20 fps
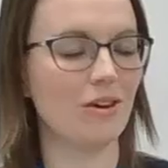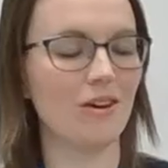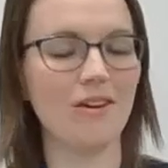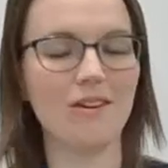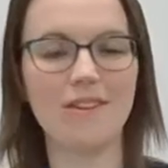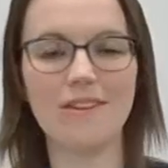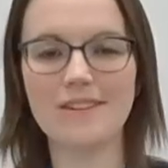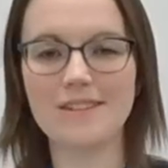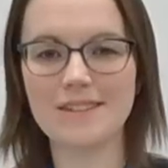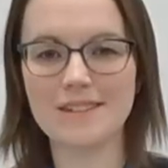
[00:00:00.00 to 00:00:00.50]

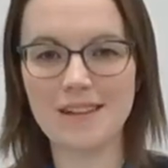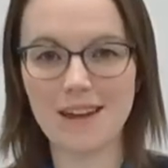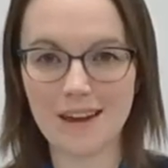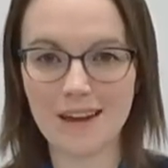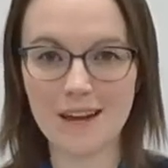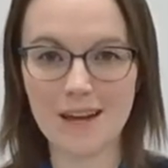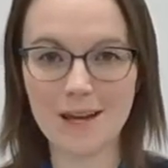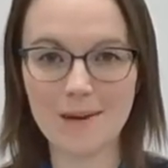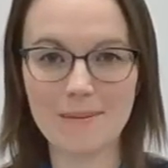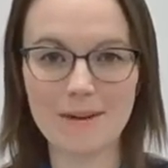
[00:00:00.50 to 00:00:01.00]
are the
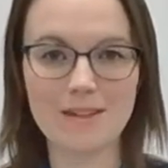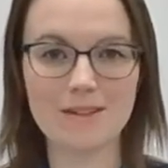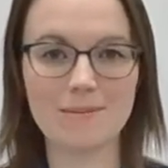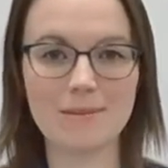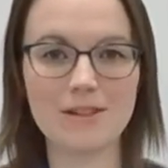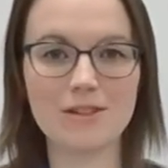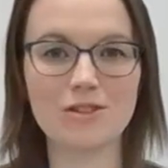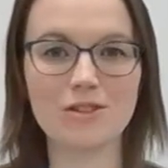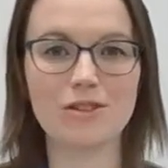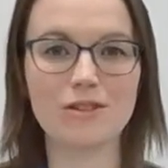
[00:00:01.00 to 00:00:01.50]
same as
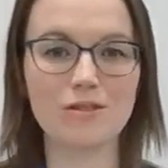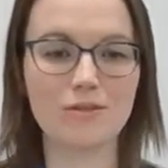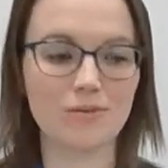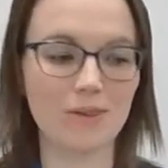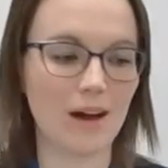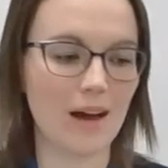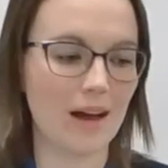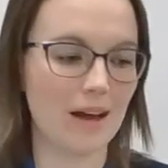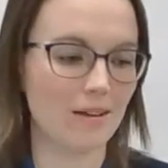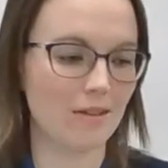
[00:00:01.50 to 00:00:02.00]
measures
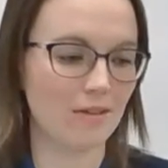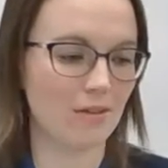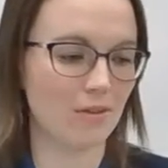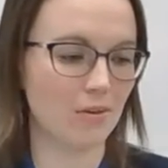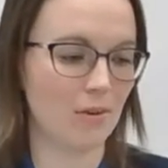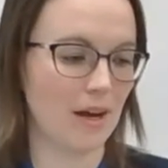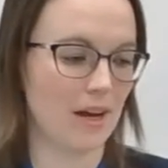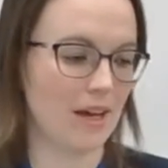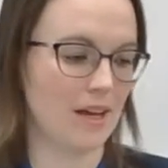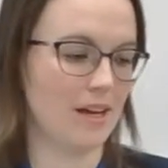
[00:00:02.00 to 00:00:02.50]
5
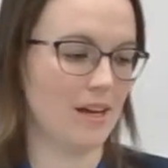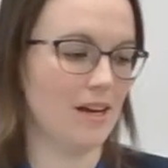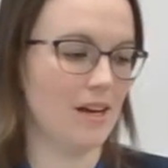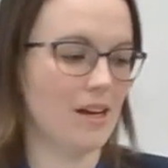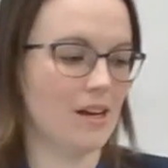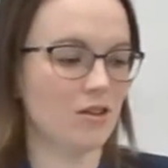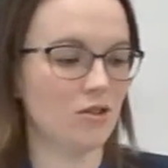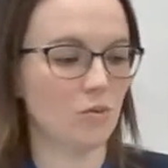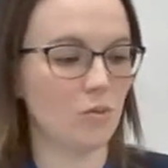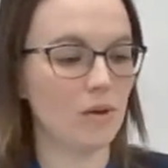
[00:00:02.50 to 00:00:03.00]
through 8.
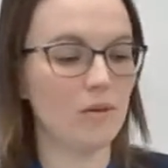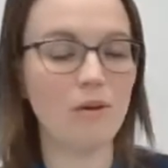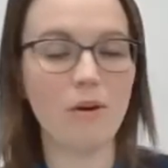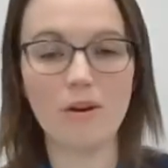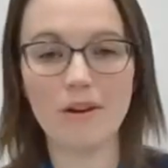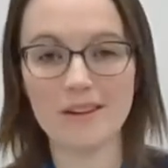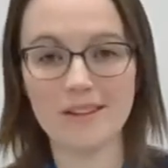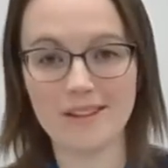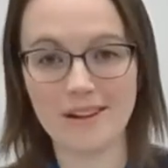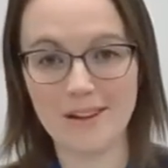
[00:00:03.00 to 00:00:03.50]
So we've
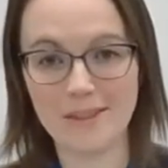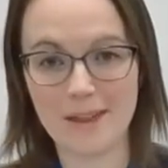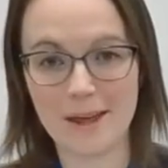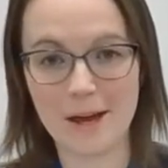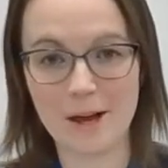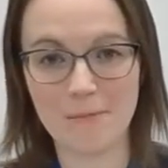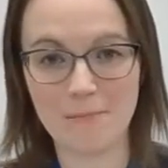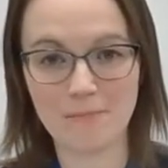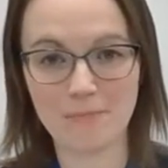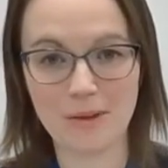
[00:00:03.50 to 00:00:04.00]
already done
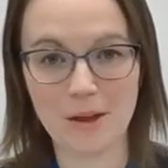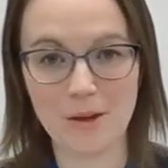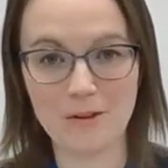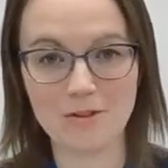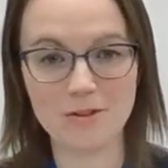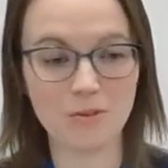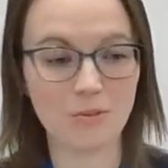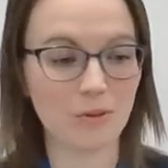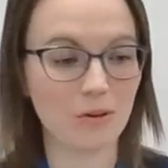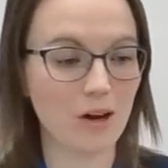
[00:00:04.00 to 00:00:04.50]
that.
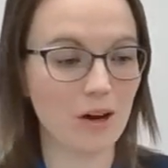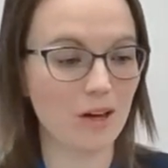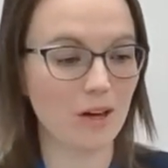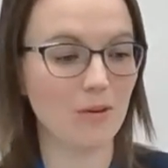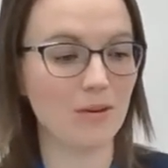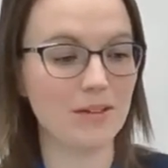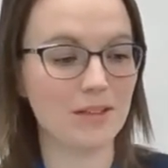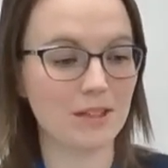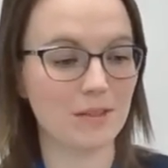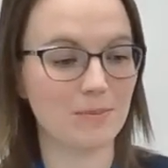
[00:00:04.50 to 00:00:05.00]
And so we're not
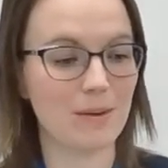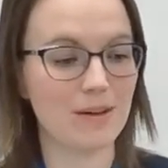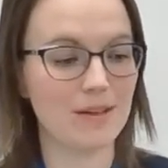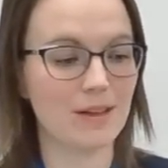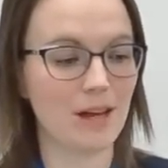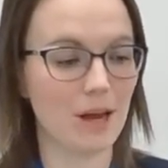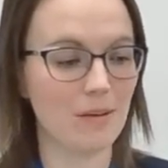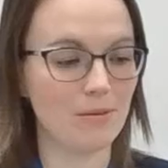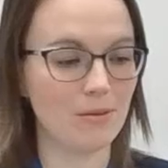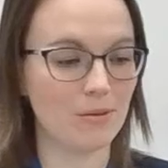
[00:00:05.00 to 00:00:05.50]
going to spend
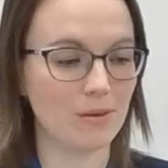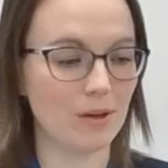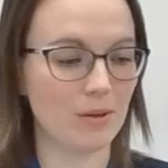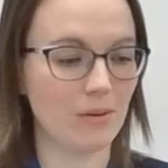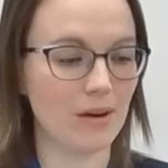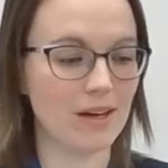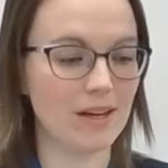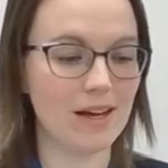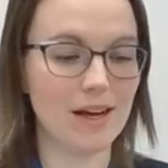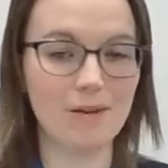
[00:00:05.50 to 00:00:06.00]
time doing it
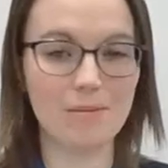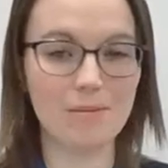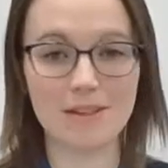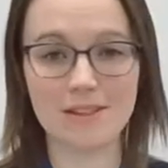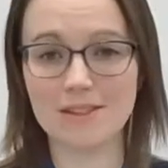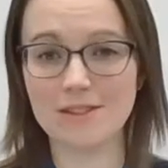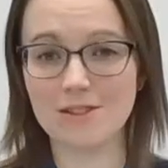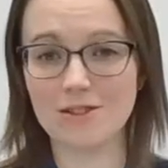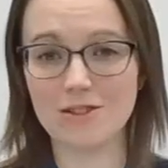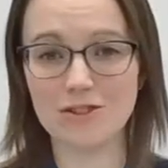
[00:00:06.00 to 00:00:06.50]
right now
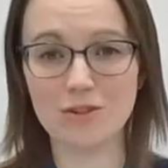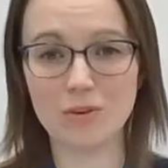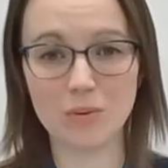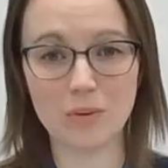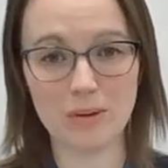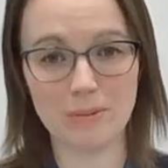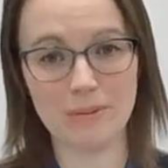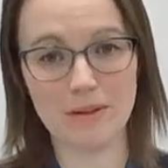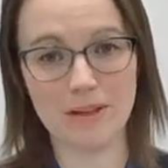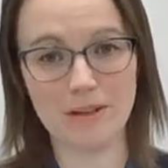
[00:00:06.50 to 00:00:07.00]
because it's just a
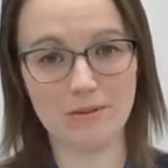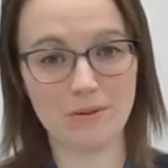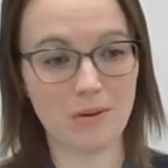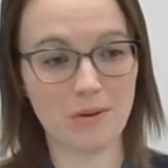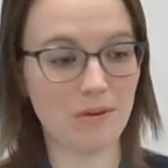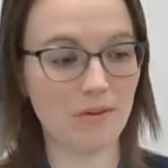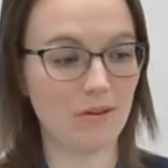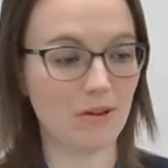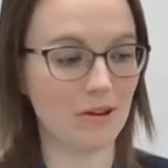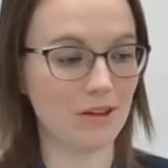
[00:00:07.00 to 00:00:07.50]
repeat of what
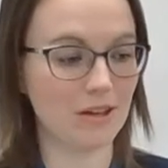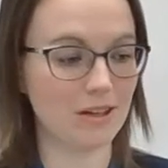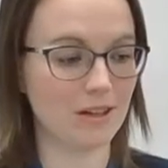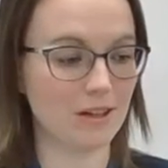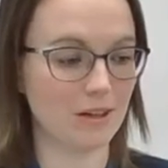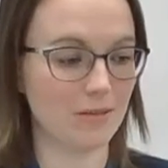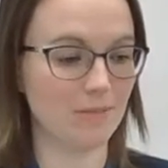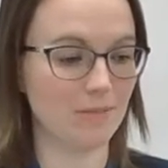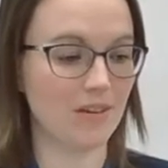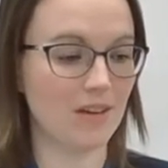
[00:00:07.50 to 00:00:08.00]
we've already
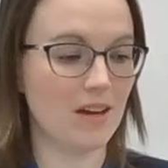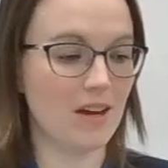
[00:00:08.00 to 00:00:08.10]
done.